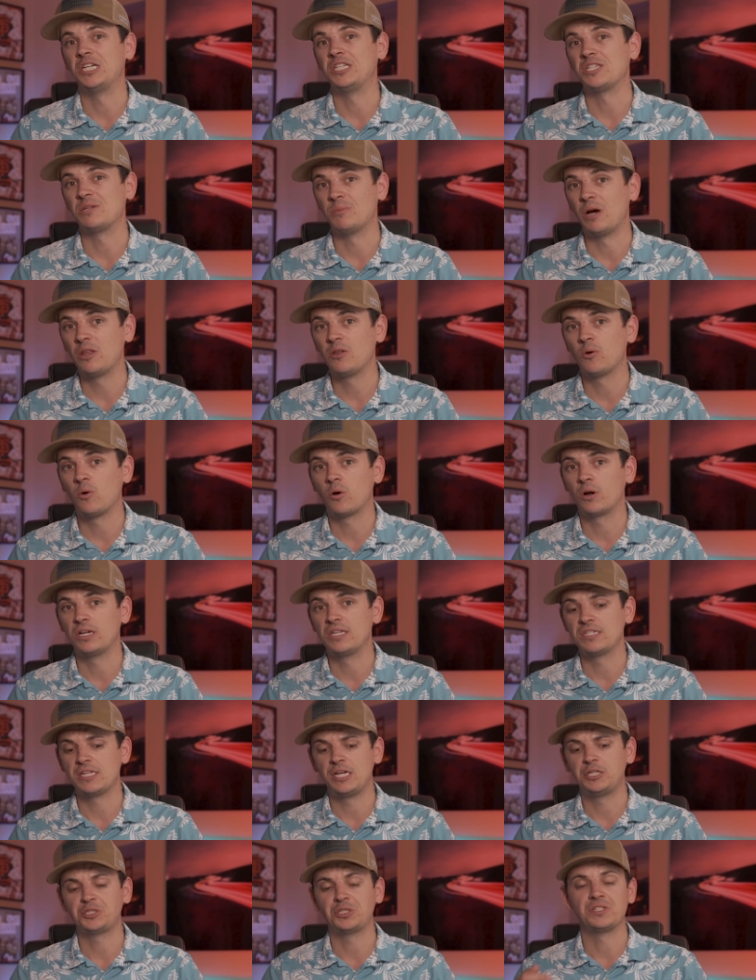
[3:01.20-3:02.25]
and some other
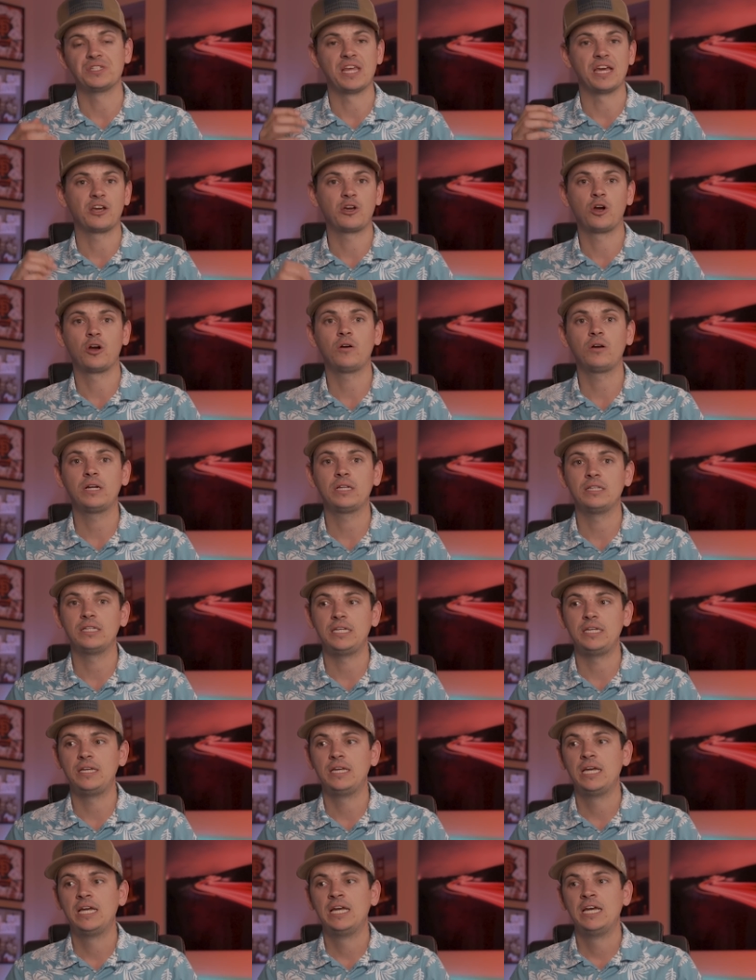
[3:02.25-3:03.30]
organizations that
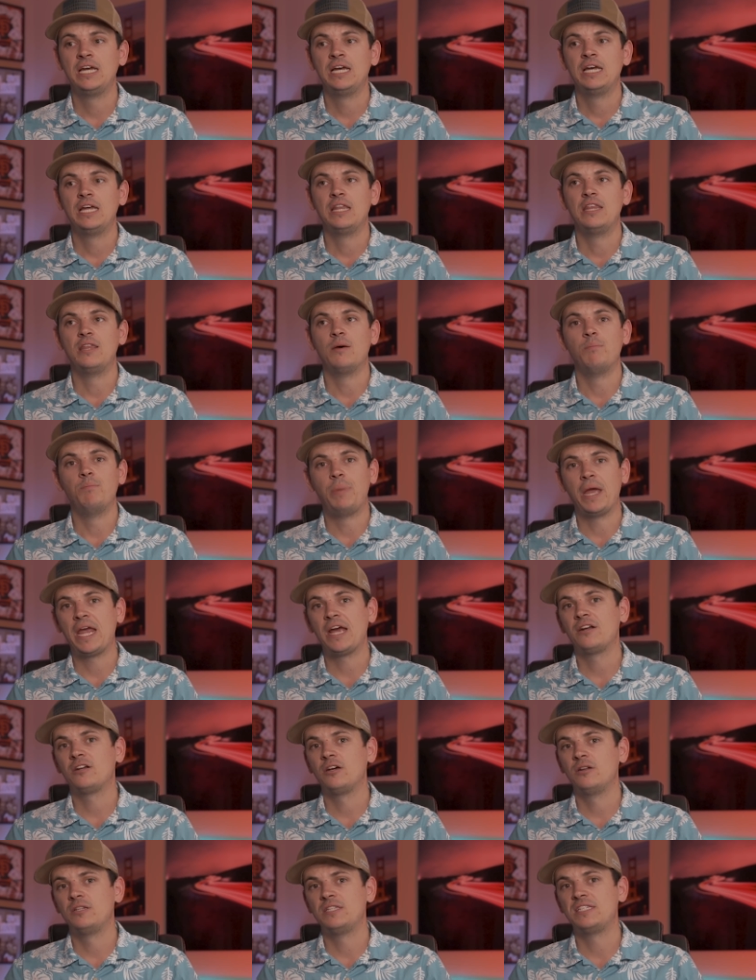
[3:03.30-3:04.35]
currently the ban
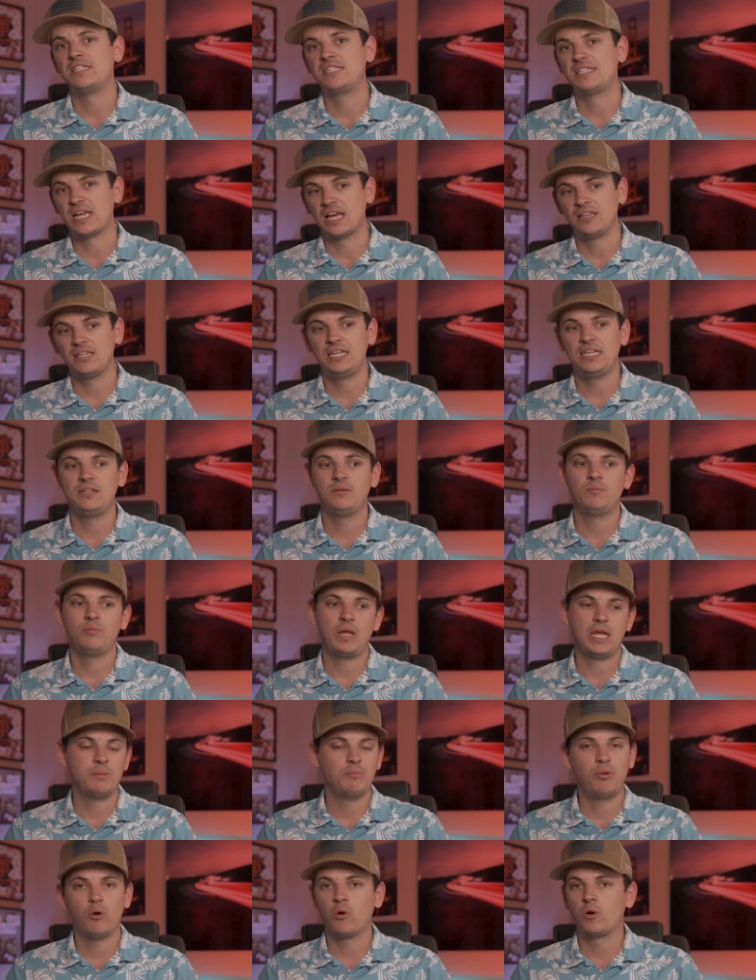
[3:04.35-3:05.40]
on selling,
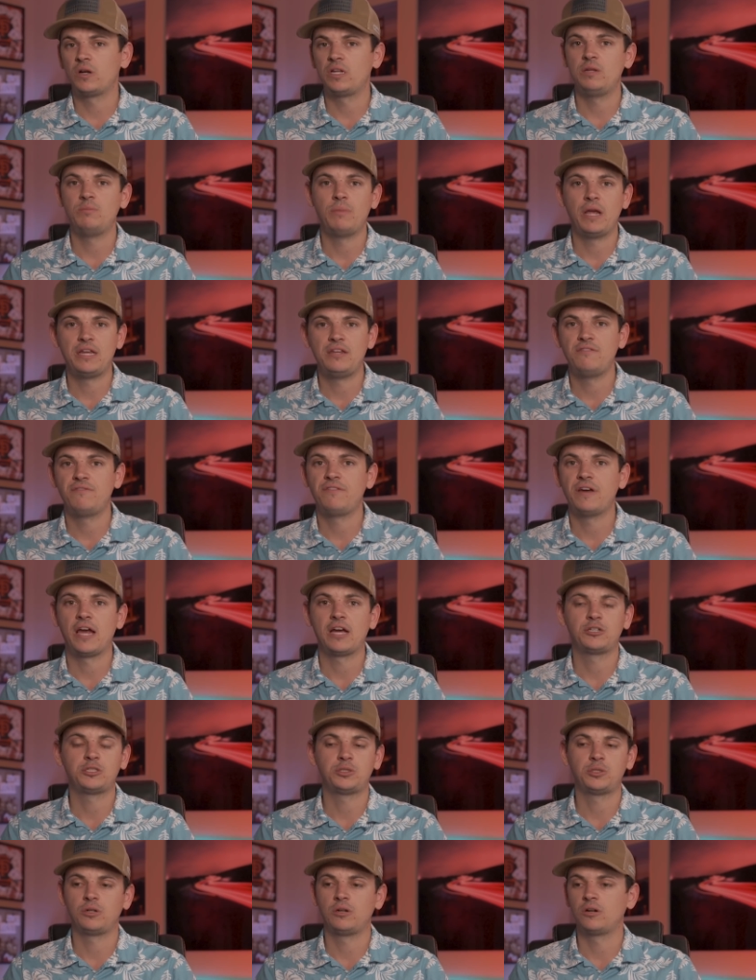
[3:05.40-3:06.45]
importing,
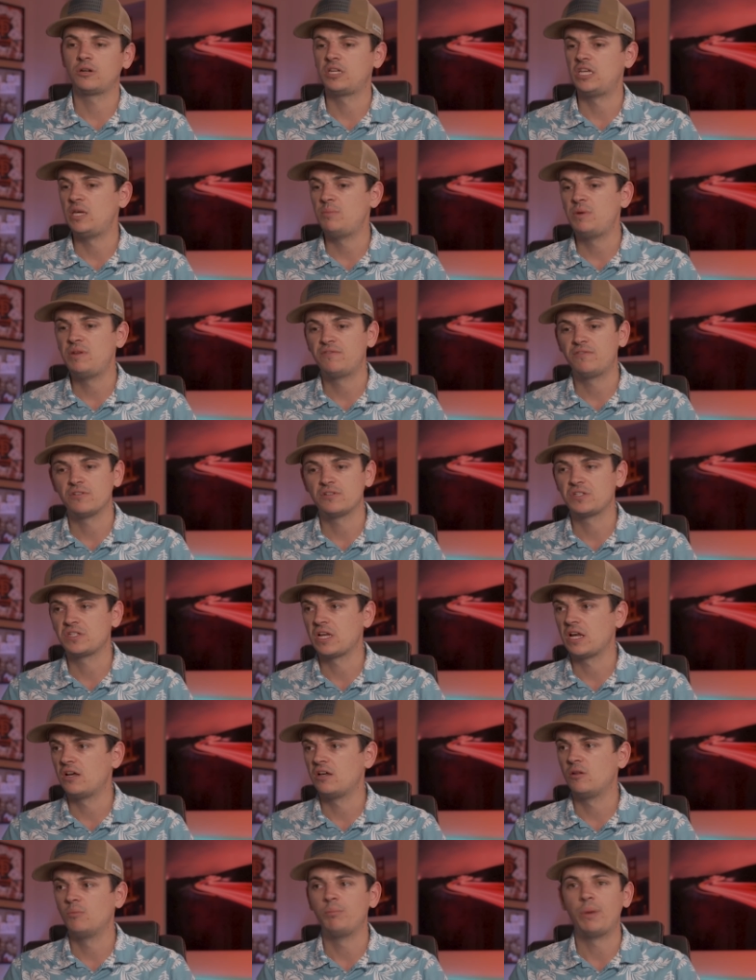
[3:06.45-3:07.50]
manufacture, keeping for
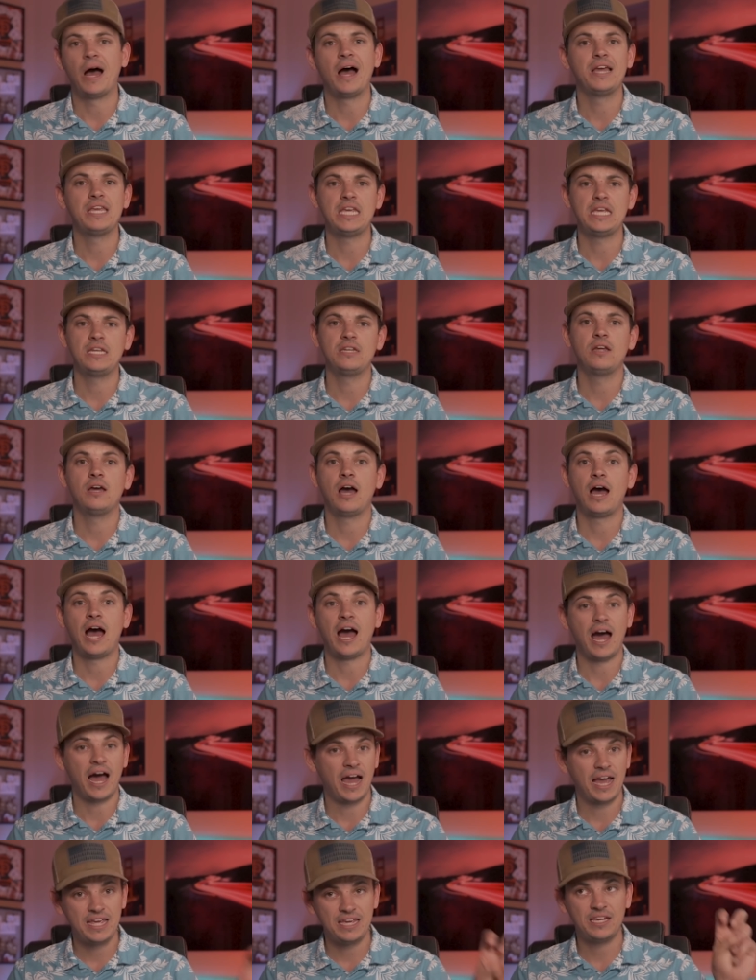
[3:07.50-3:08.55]
sale, buying
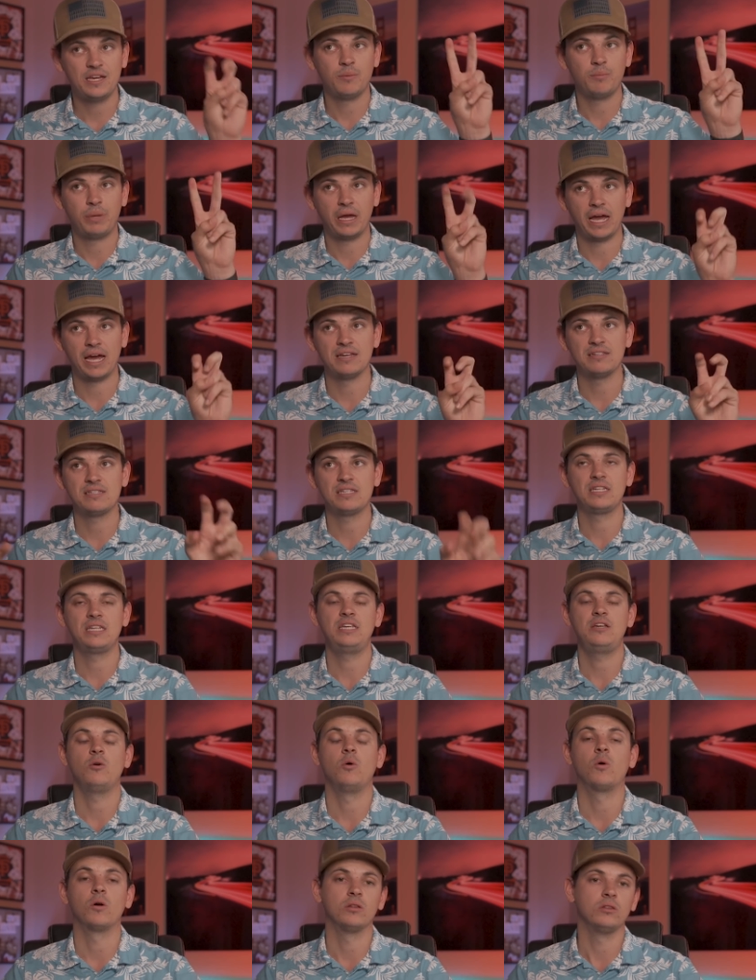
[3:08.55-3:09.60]
high capacity
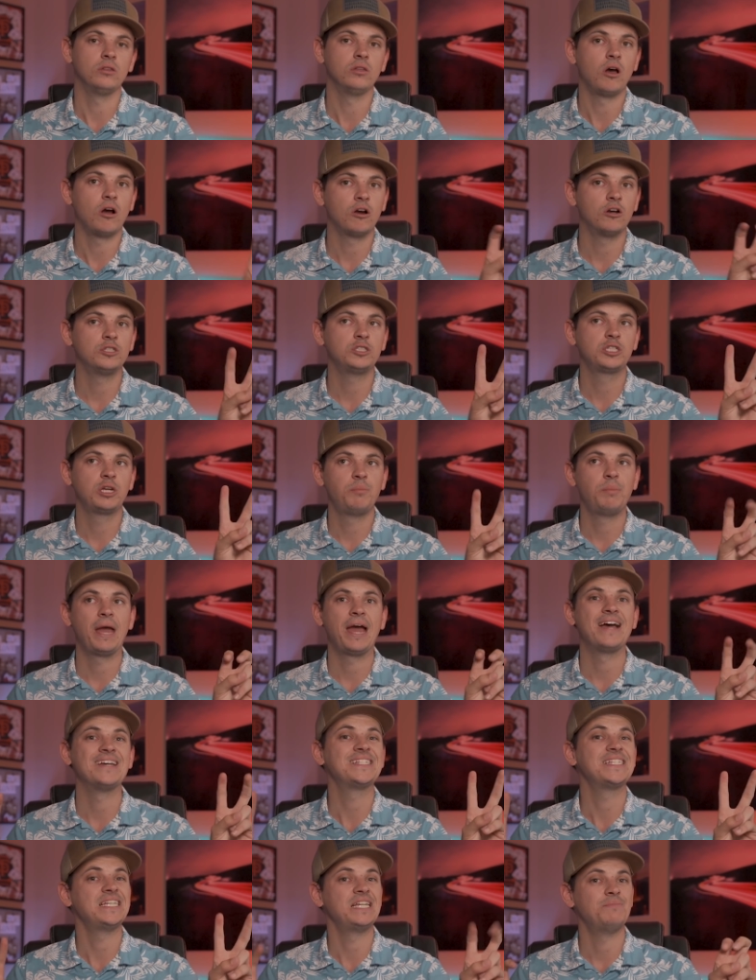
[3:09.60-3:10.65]
or large
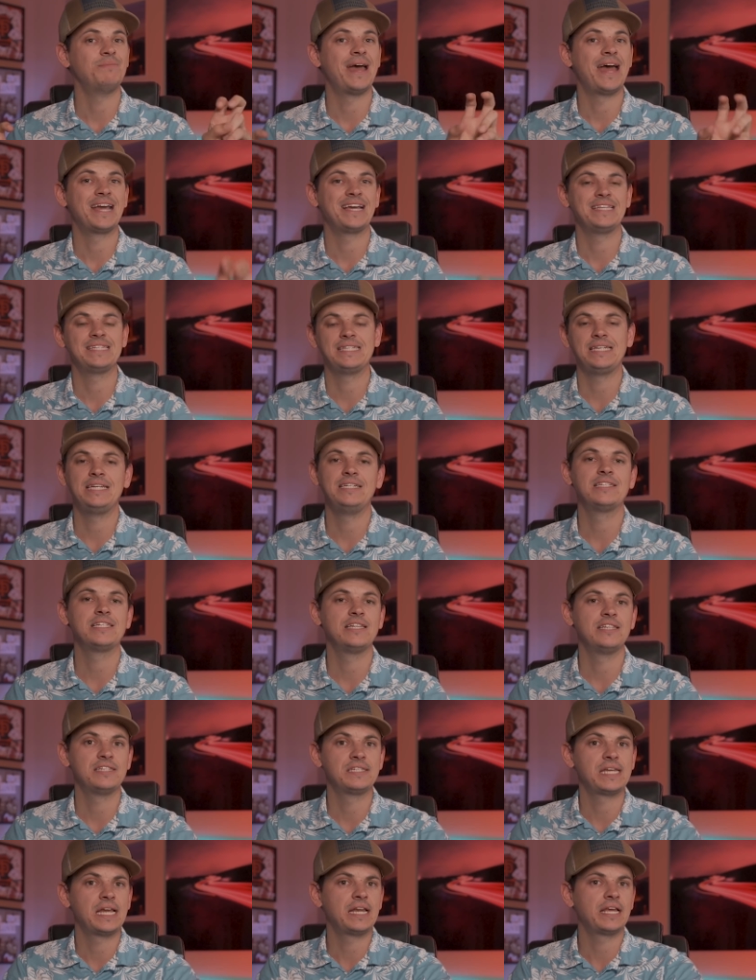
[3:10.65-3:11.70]
capacity magazines in
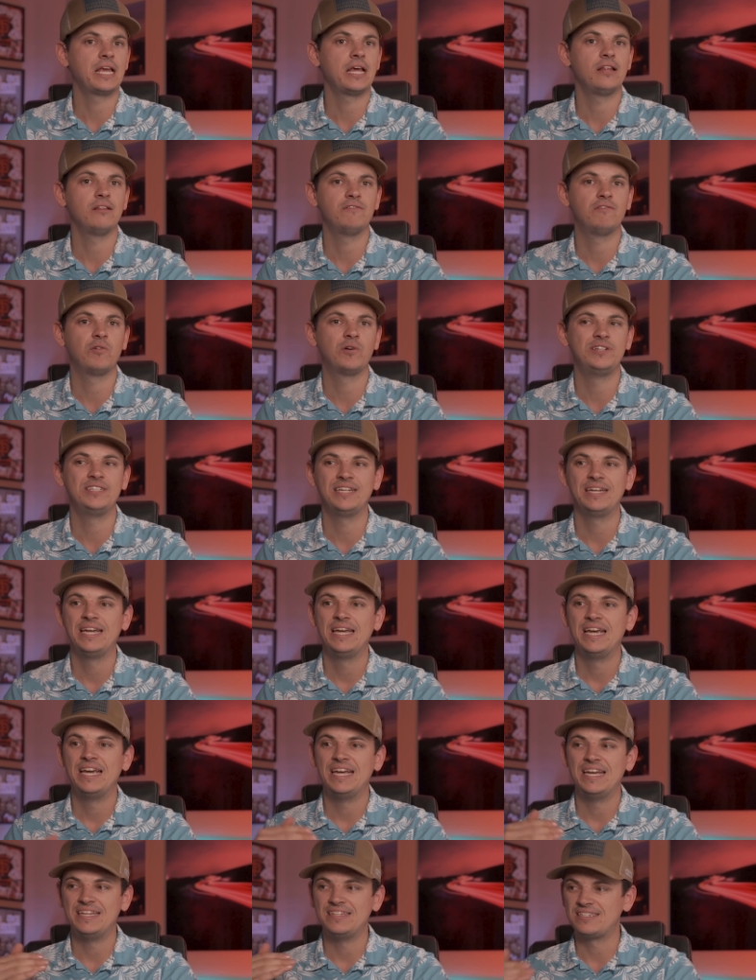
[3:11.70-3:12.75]
the state of California
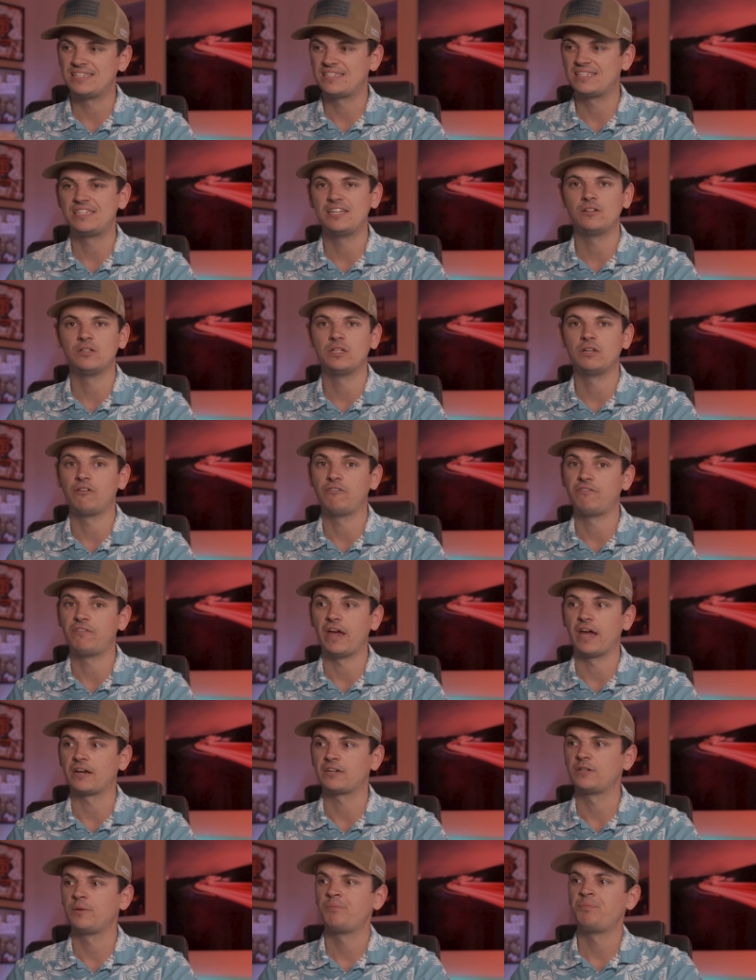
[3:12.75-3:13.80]
is still in
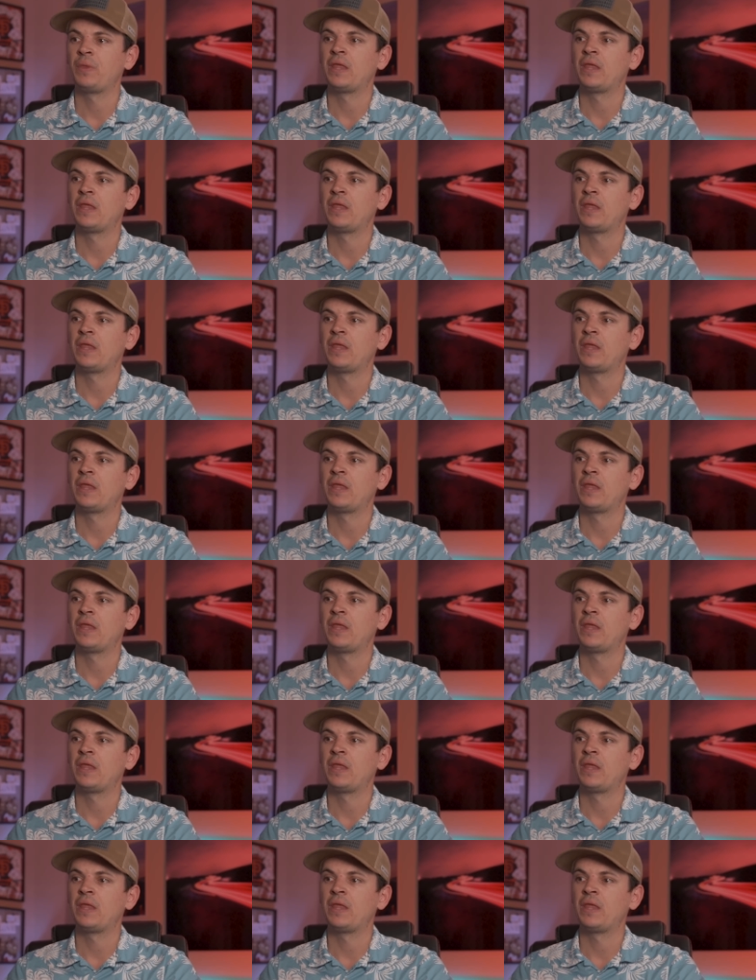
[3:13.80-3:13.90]
effect.